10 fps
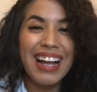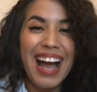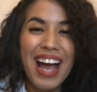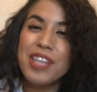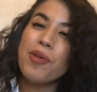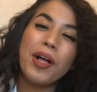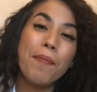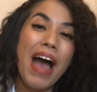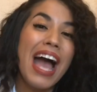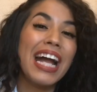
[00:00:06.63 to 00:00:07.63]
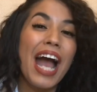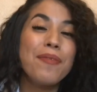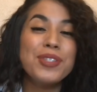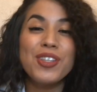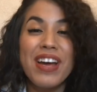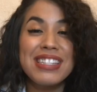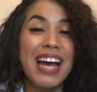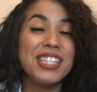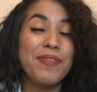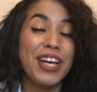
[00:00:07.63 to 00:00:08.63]
Hi guys, welcome back. I'm so
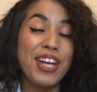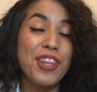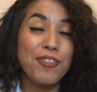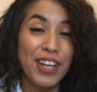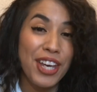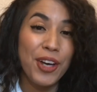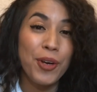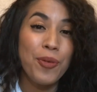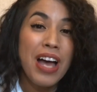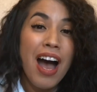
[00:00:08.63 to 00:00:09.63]
excited to make another video.